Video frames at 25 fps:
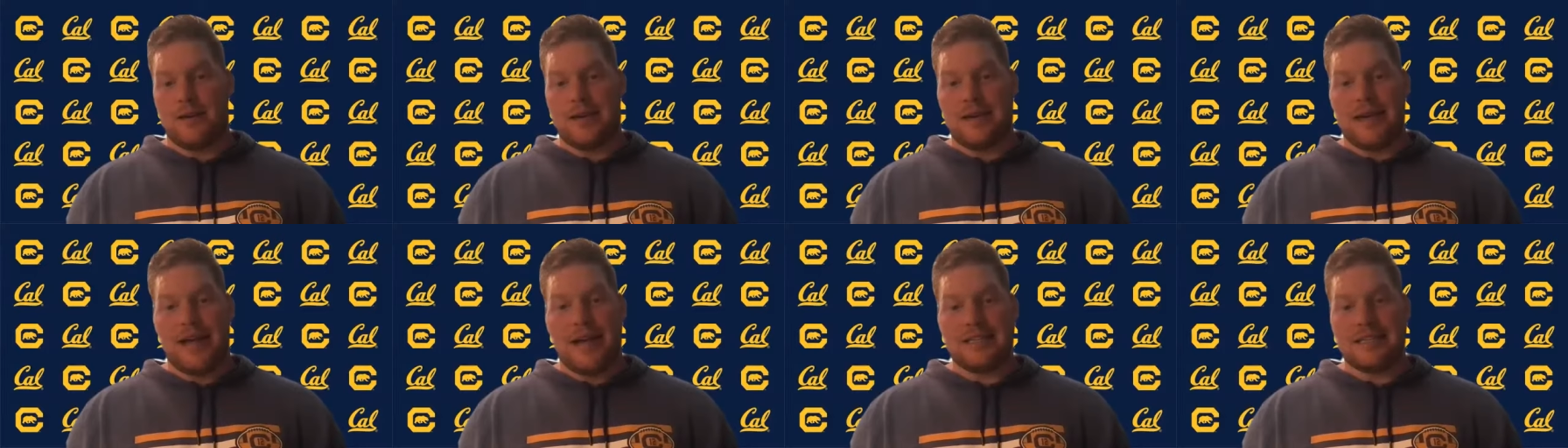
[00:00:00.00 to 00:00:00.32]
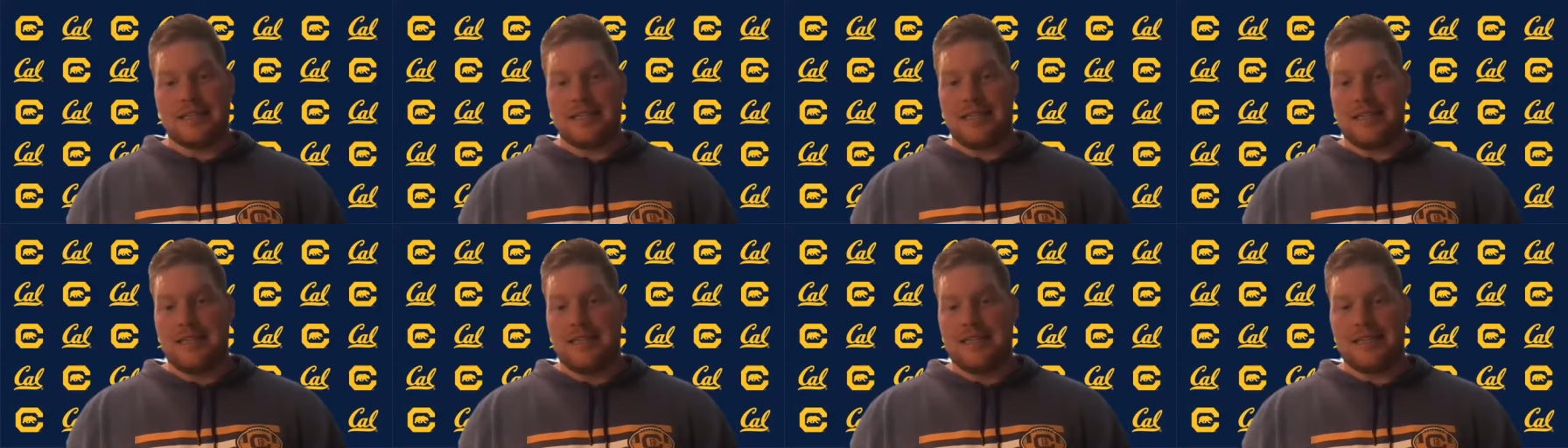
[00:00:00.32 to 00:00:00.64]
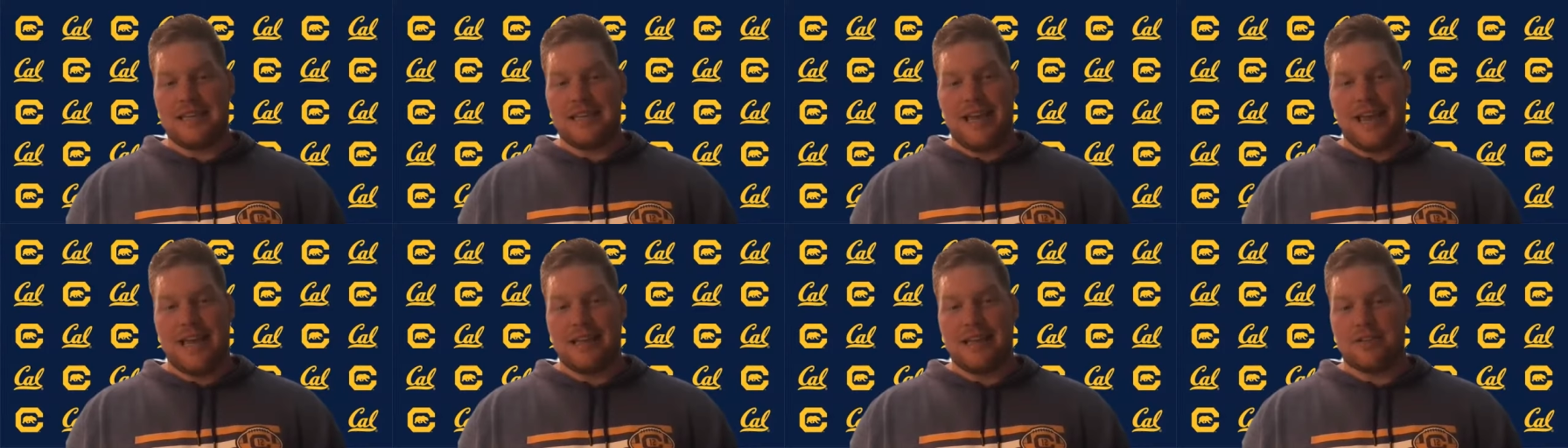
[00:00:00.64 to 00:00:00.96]
as an easy
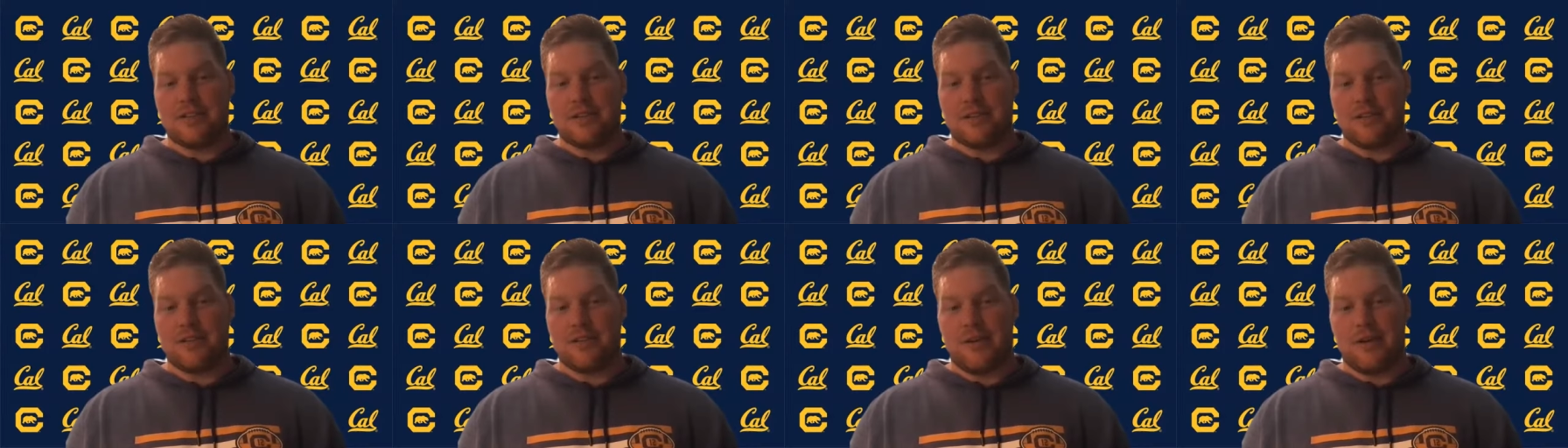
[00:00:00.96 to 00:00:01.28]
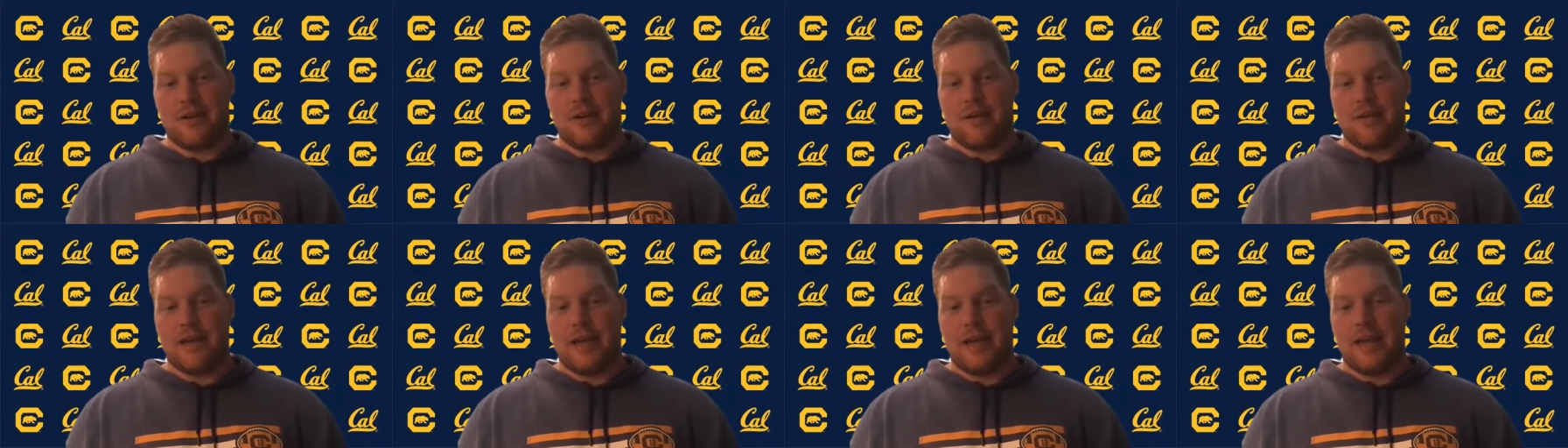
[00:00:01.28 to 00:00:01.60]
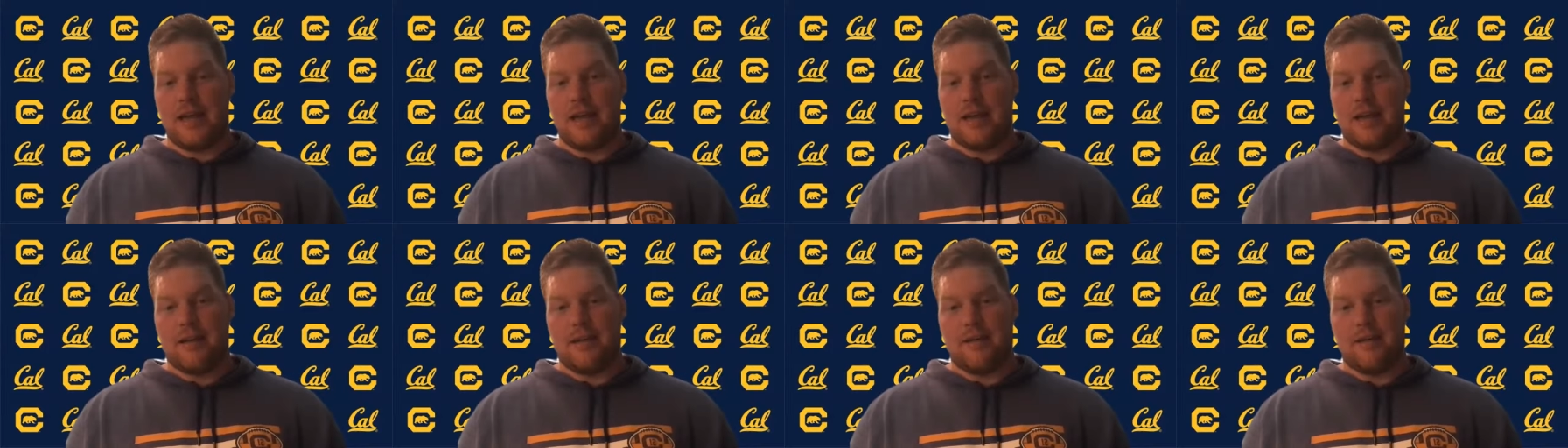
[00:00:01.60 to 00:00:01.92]
answer, you know,
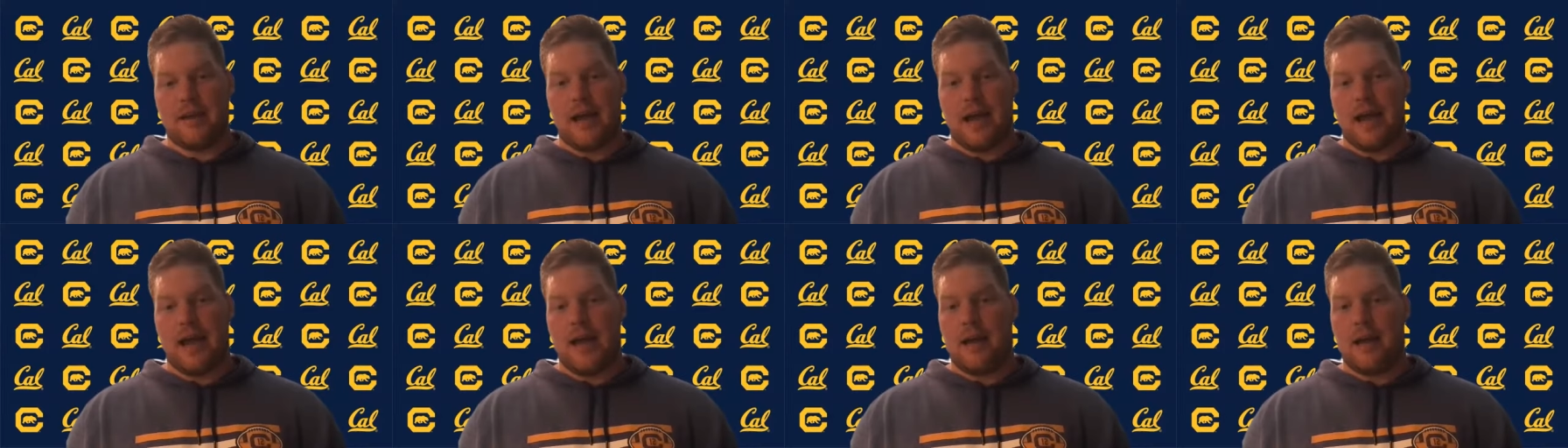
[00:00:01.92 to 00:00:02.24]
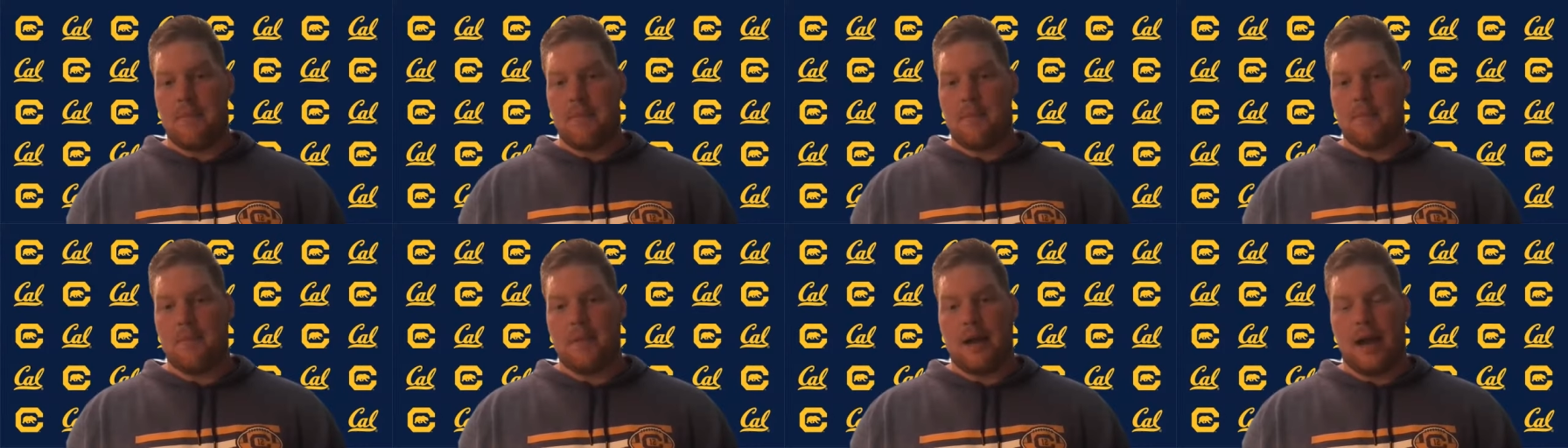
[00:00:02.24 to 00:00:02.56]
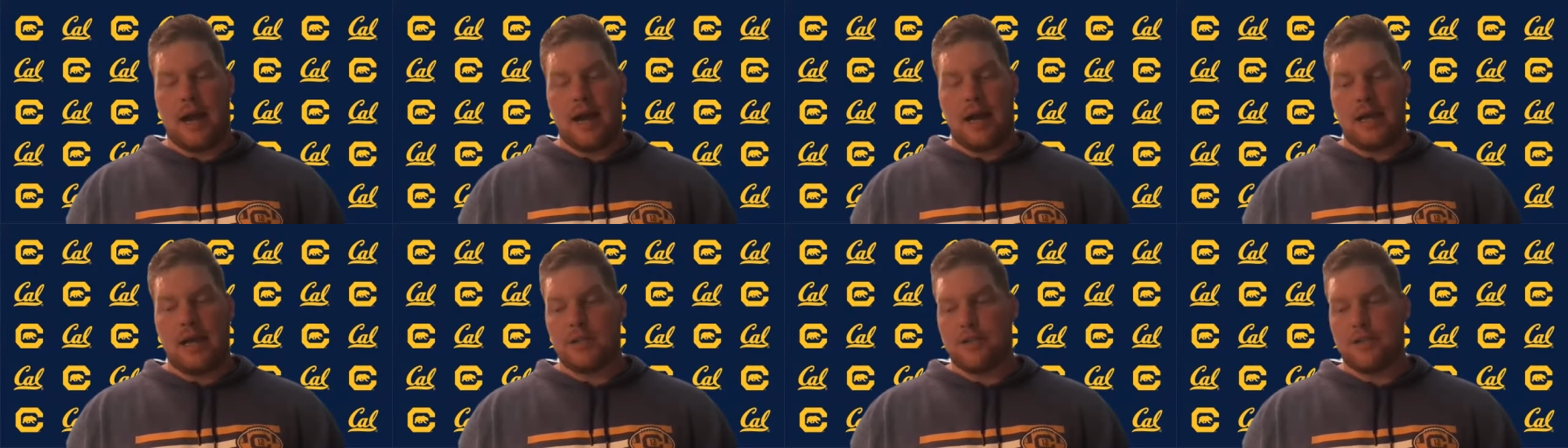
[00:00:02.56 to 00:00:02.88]
and I'm,
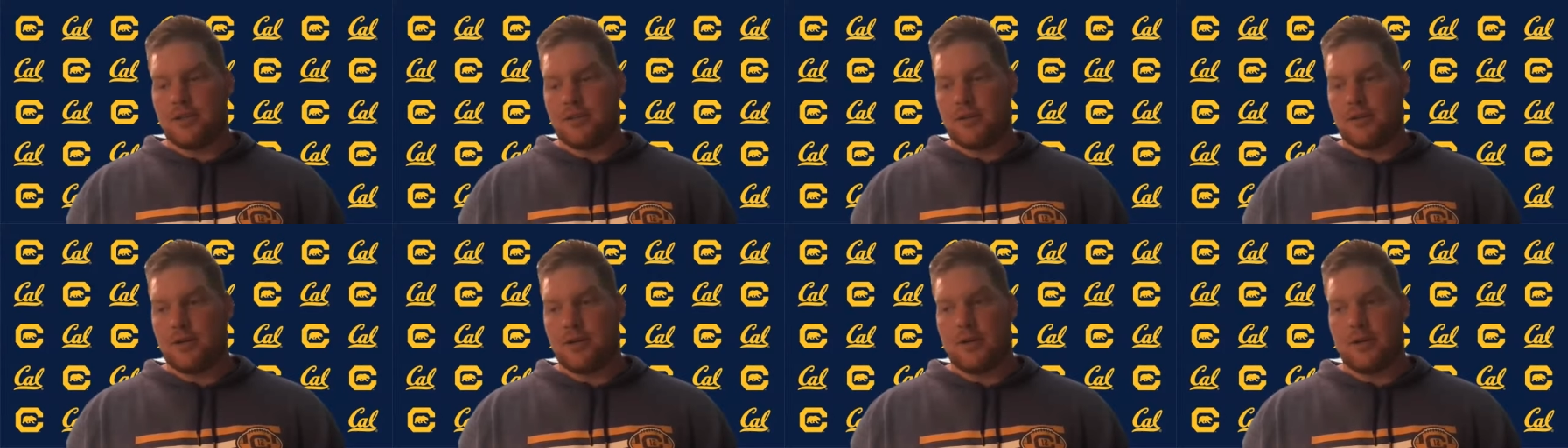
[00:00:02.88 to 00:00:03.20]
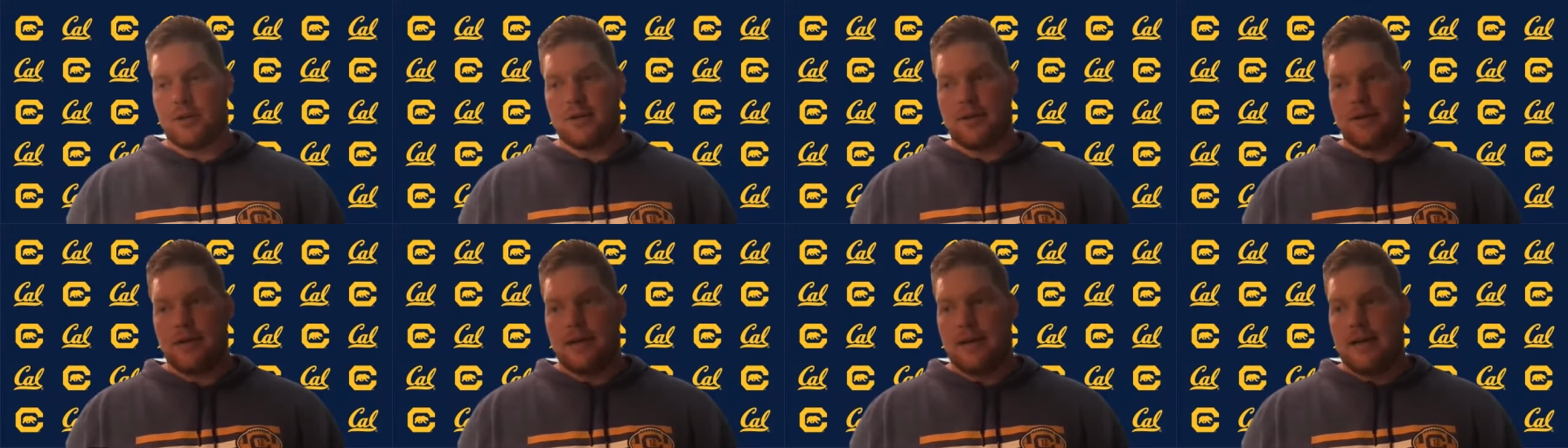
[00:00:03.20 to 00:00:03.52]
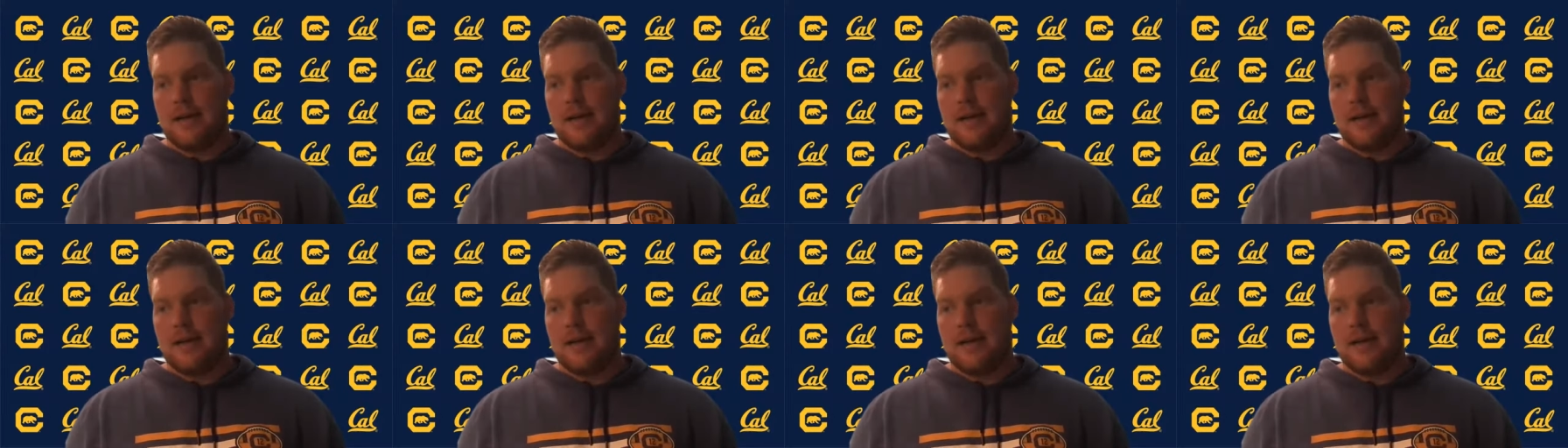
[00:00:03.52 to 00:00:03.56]
I sure,